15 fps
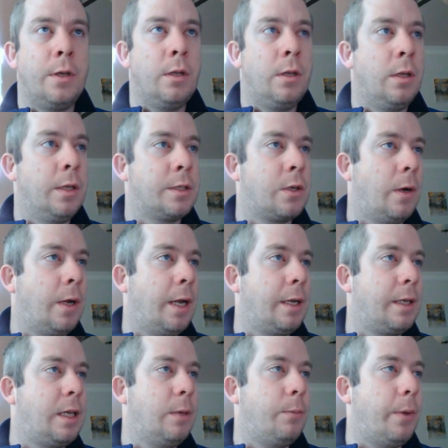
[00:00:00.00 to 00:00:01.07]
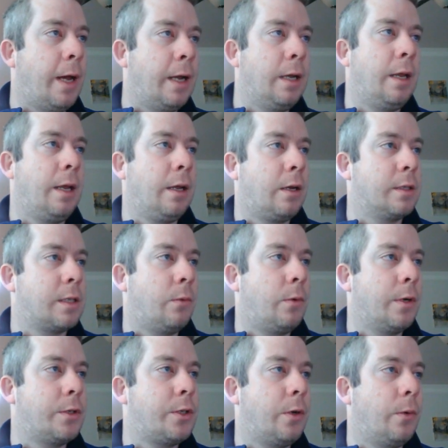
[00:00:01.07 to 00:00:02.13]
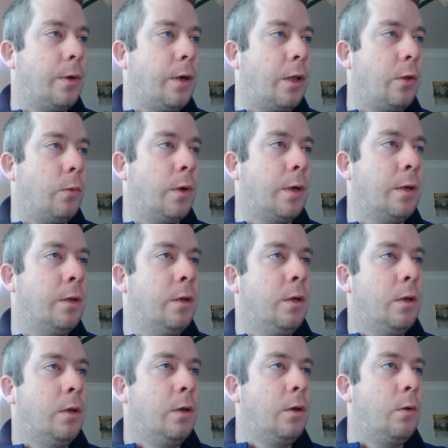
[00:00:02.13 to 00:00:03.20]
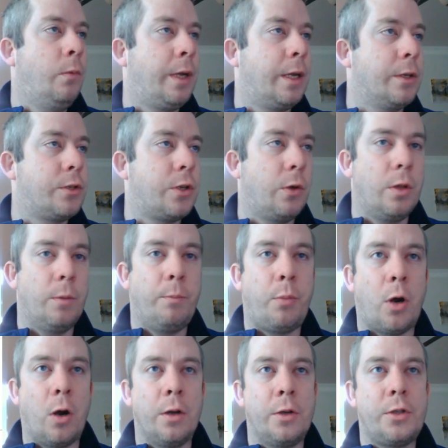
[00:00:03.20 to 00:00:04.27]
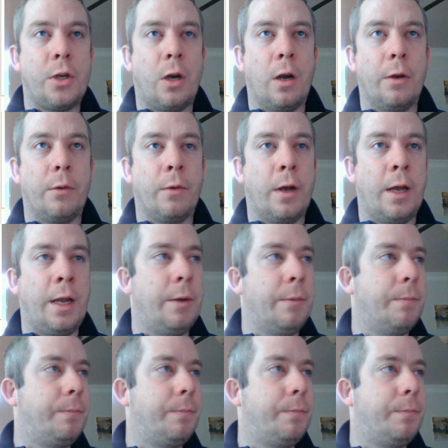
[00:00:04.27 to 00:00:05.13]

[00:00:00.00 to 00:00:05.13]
Let's go ahead and keep editing because I want to show another one. We can show the bar chart, right?